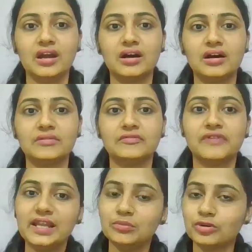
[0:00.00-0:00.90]

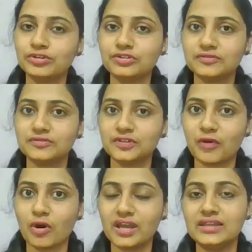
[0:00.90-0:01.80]
While most of the
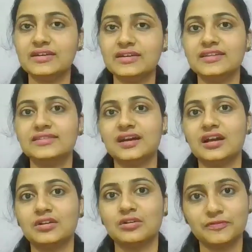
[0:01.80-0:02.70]
formalities
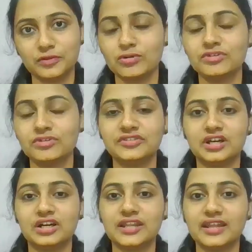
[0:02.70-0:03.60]
are, of course,
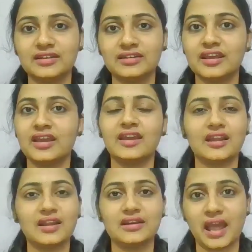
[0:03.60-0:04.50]
taken
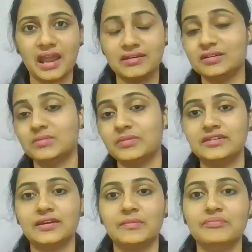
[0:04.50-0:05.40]
care and handled
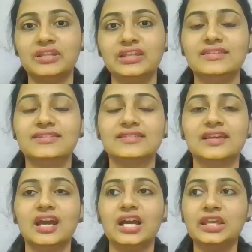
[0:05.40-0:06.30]
by the company, it's
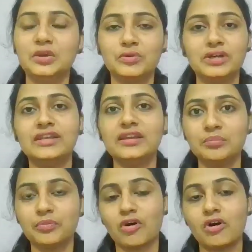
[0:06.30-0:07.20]
equally
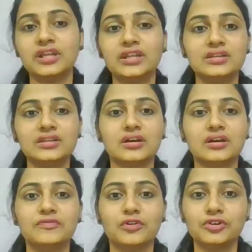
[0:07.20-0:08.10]
important
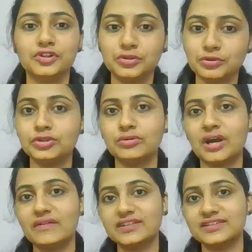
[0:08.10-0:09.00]
for you to
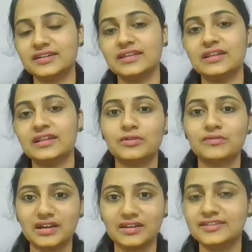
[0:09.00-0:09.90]
have a certain level
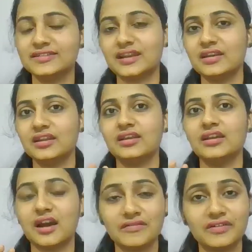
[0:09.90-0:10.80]
of
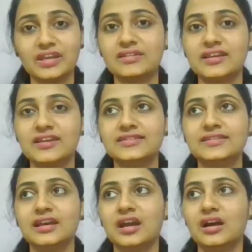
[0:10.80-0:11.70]
understanding,
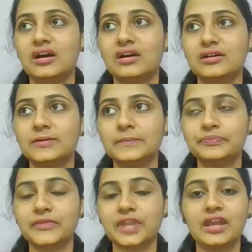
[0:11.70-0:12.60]
awareness,
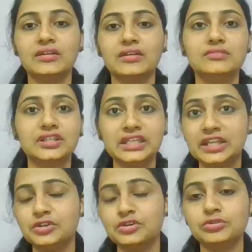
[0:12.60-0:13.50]
and the
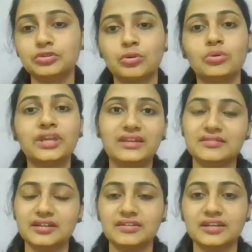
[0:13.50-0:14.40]
need to know
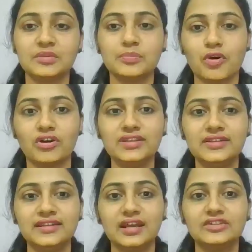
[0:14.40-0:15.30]
key triggering
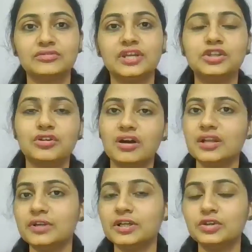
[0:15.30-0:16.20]
points so that
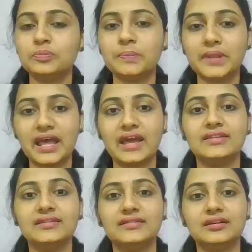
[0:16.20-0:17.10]
you're able to
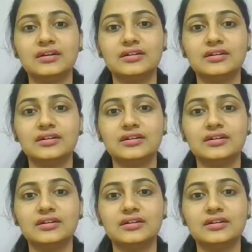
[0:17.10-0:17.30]
plan